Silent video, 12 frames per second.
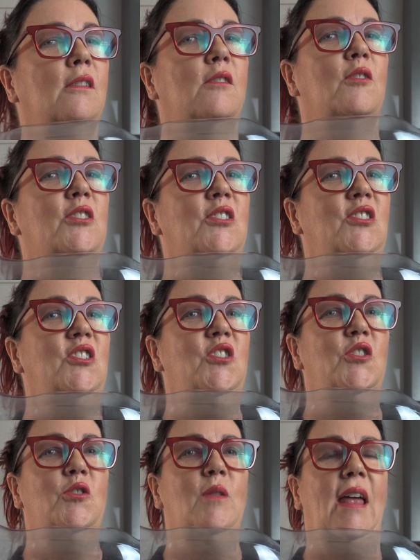costs
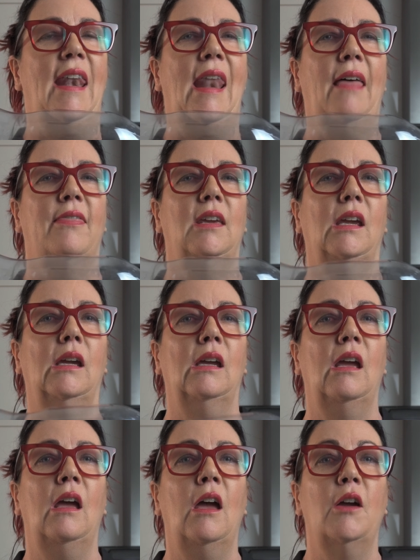you nothing.
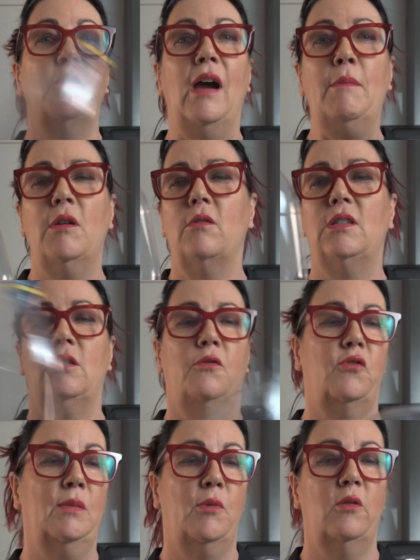Grab an old soft
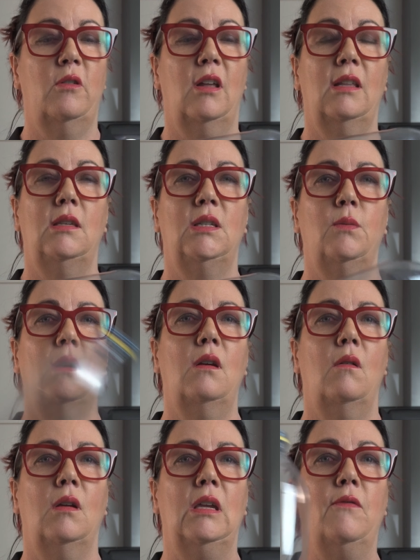drink bottle like this one,
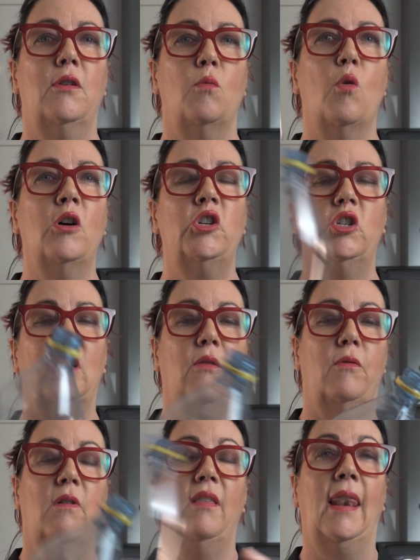give it a wash, get
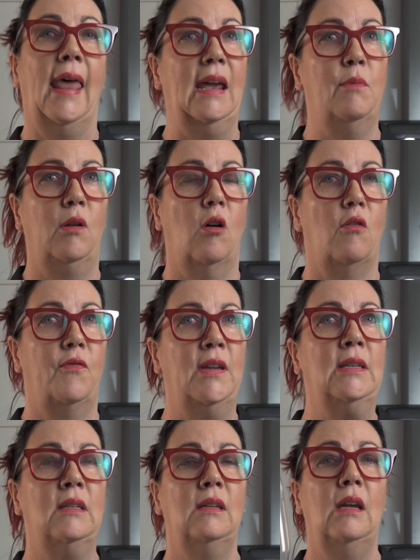rid of the label off
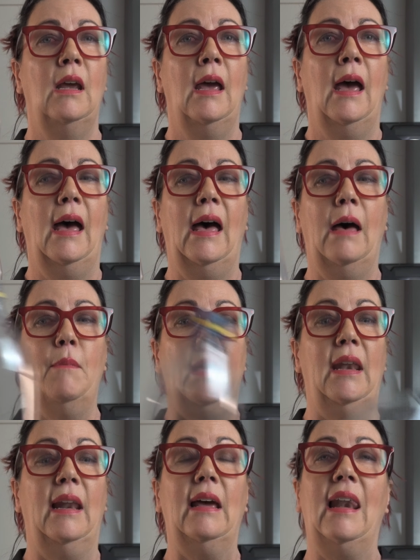it,
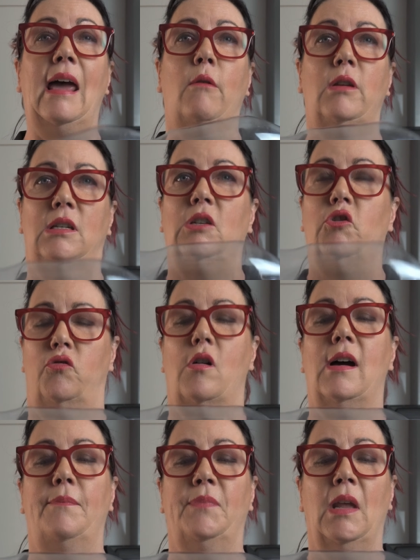and allow it to
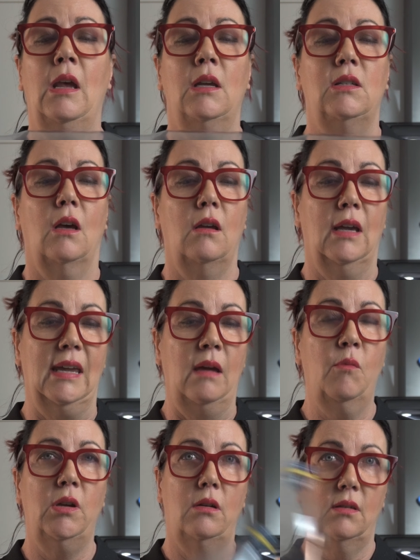dry. So
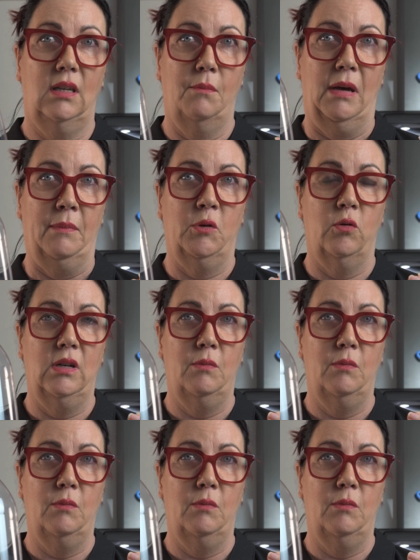again, we're using popcorn